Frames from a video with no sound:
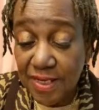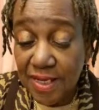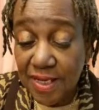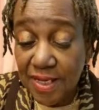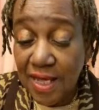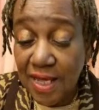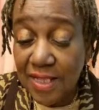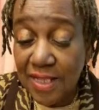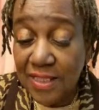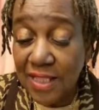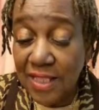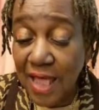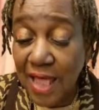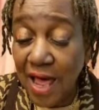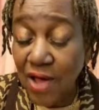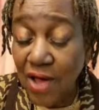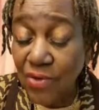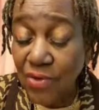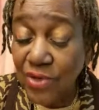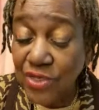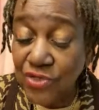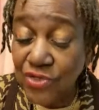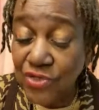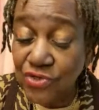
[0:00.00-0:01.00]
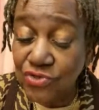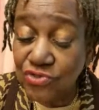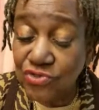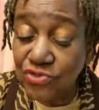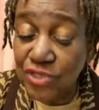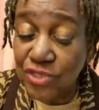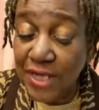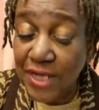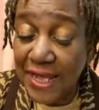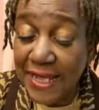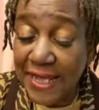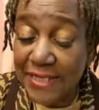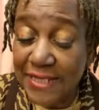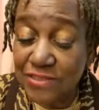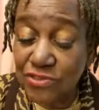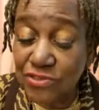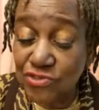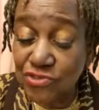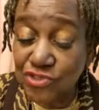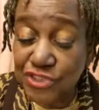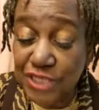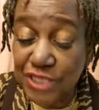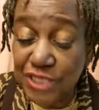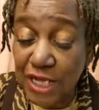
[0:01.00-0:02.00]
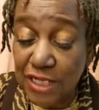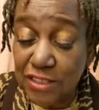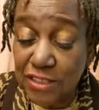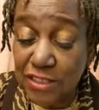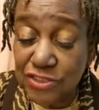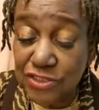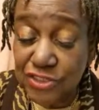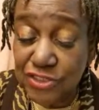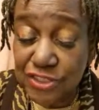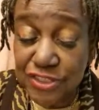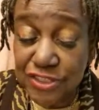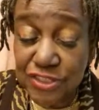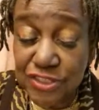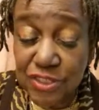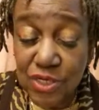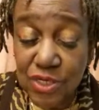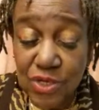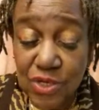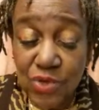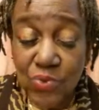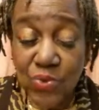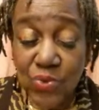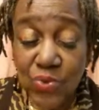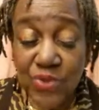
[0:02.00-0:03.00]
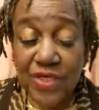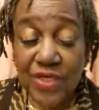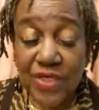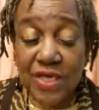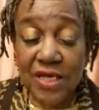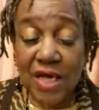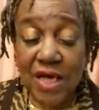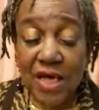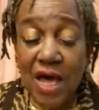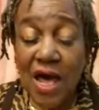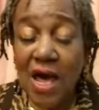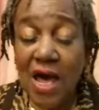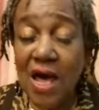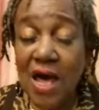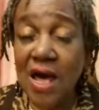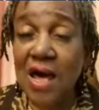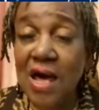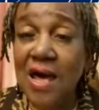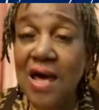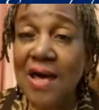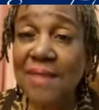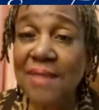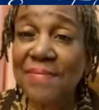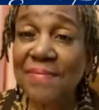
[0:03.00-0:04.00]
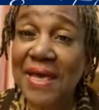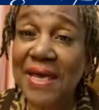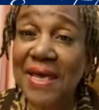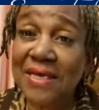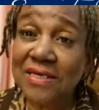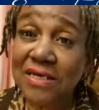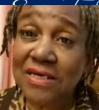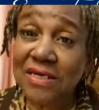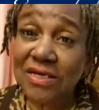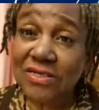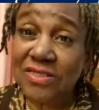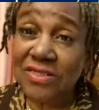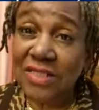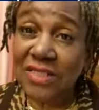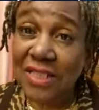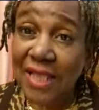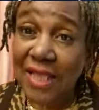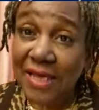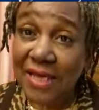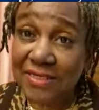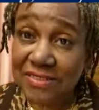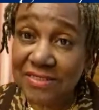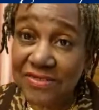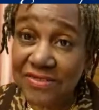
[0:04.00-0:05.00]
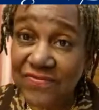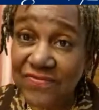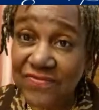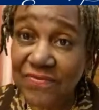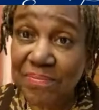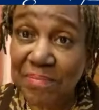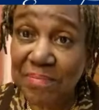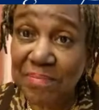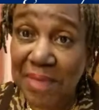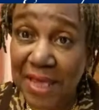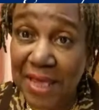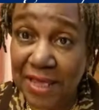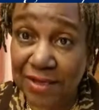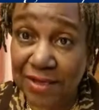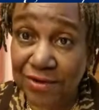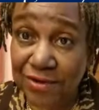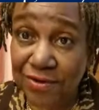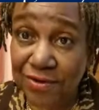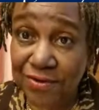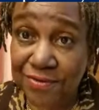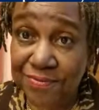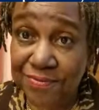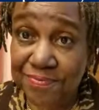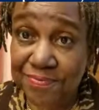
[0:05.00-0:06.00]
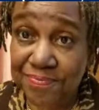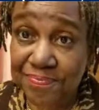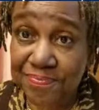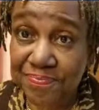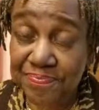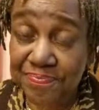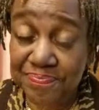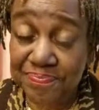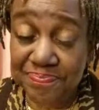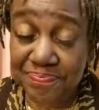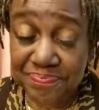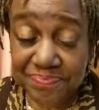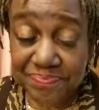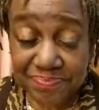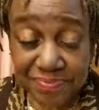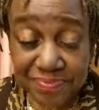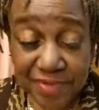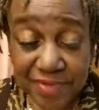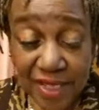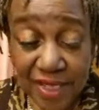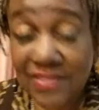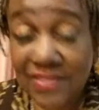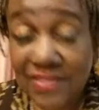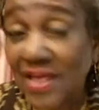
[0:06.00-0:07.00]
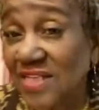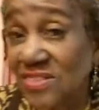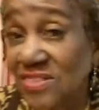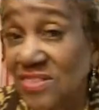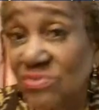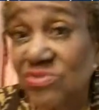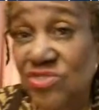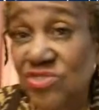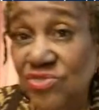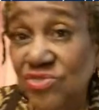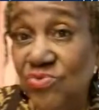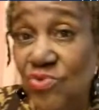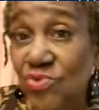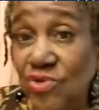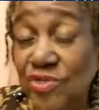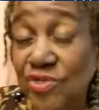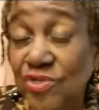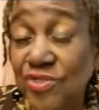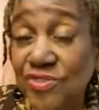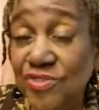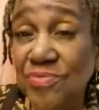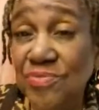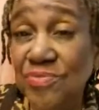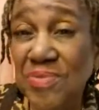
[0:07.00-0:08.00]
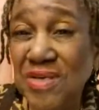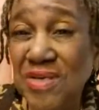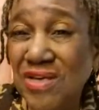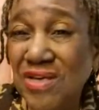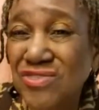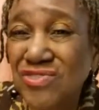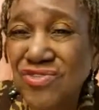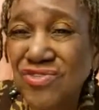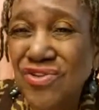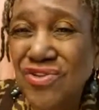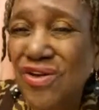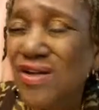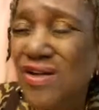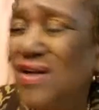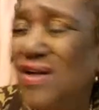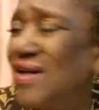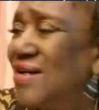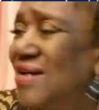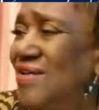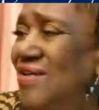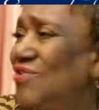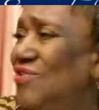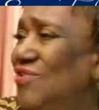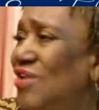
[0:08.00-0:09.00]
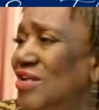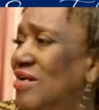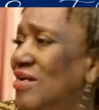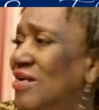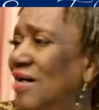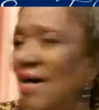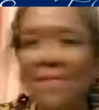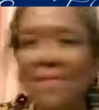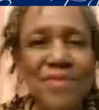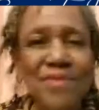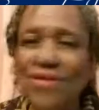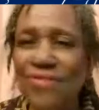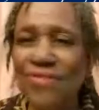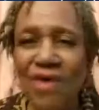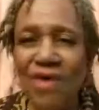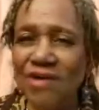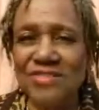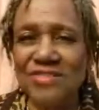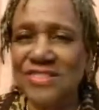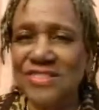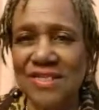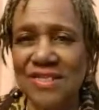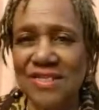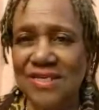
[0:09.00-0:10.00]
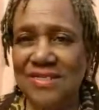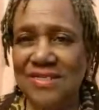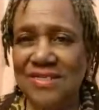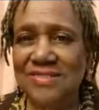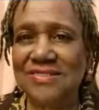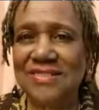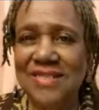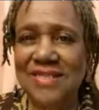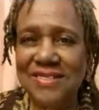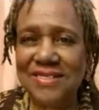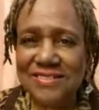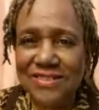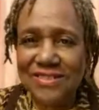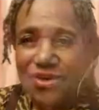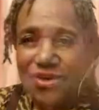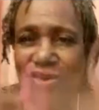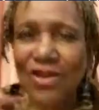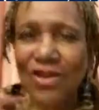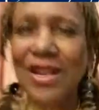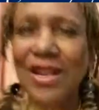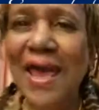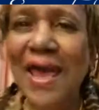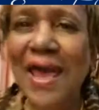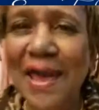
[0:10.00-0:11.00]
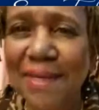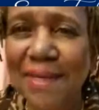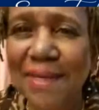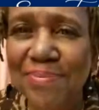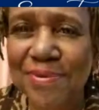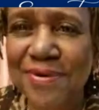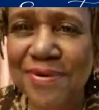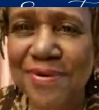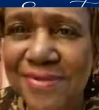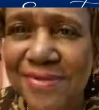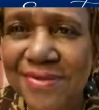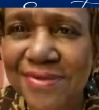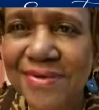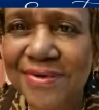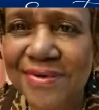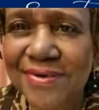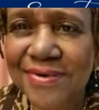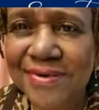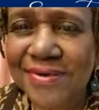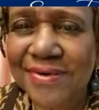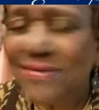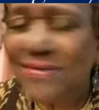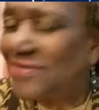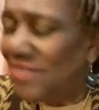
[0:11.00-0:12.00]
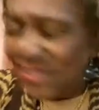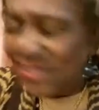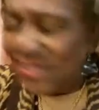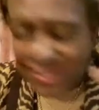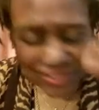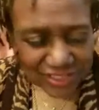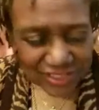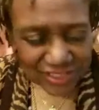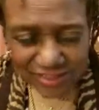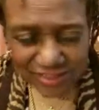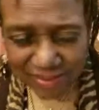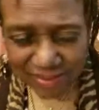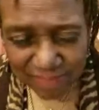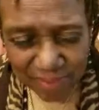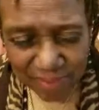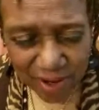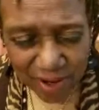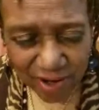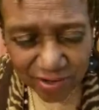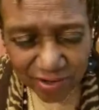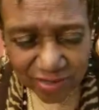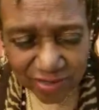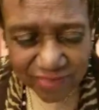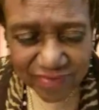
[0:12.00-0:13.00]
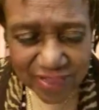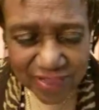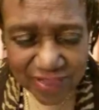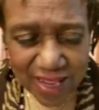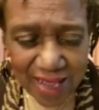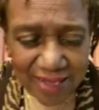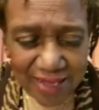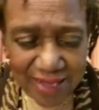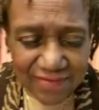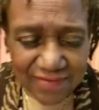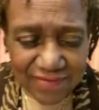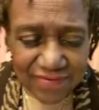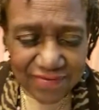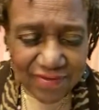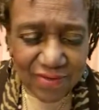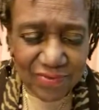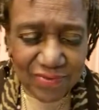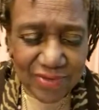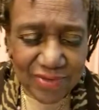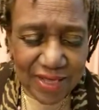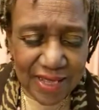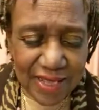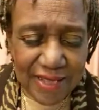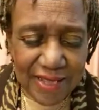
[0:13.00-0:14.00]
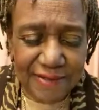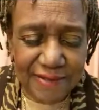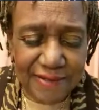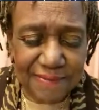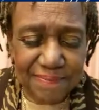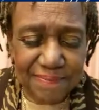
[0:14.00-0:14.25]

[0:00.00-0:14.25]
allowing you to handle challenges with a calm and collective manner. And that's what you want to do because you're going to come across things. Things are going to happen. It's just part of life, okay?